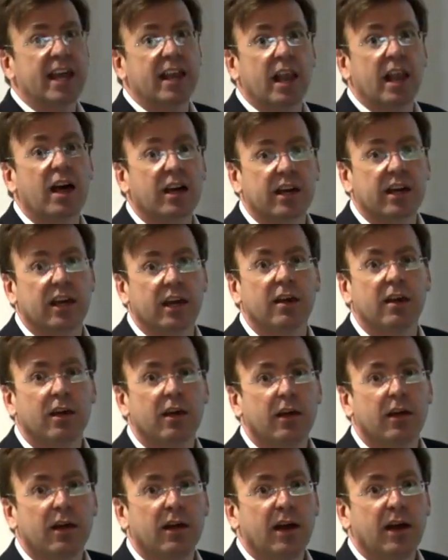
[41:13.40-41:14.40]
lucky.
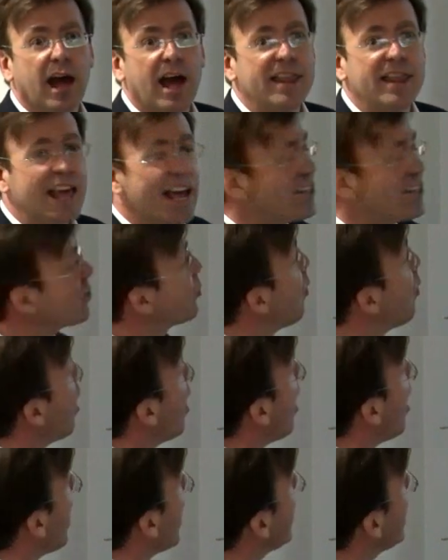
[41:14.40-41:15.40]
and that's
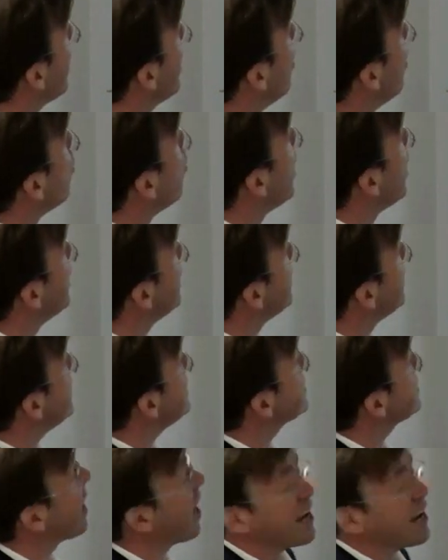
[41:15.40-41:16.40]
why when these
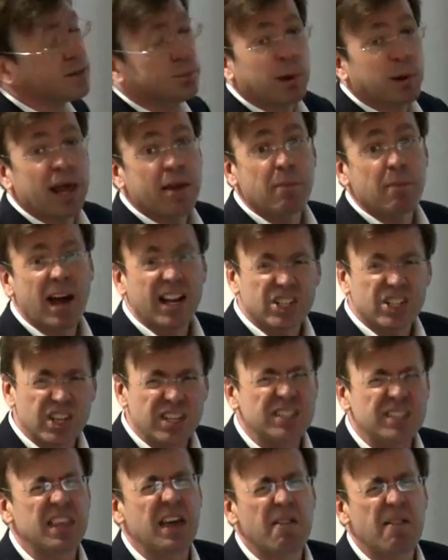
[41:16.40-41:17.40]
guys play matches, they're